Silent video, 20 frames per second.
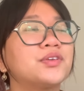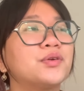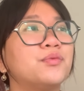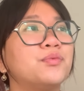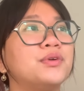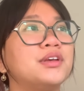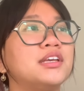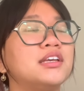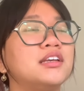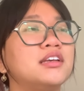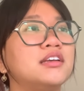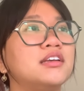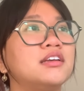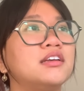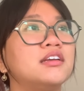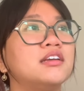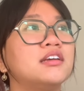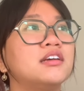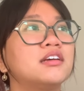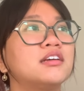
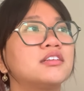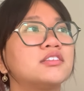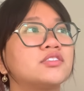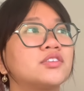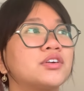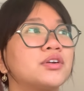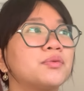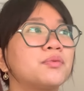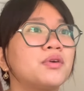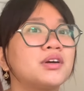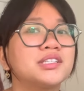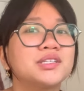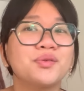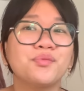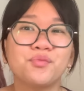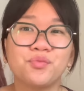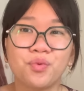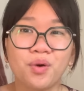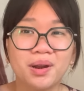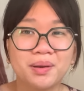We started
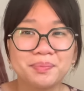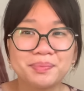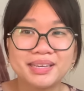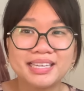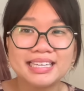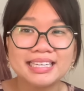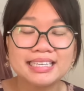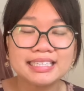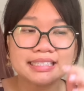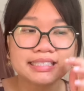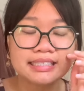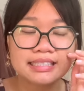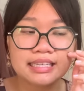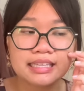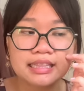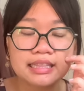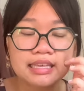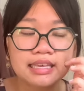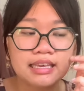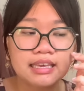watching One Piece,
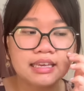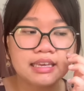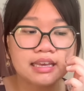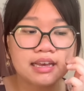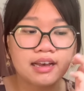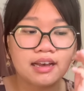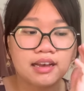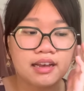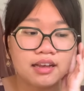the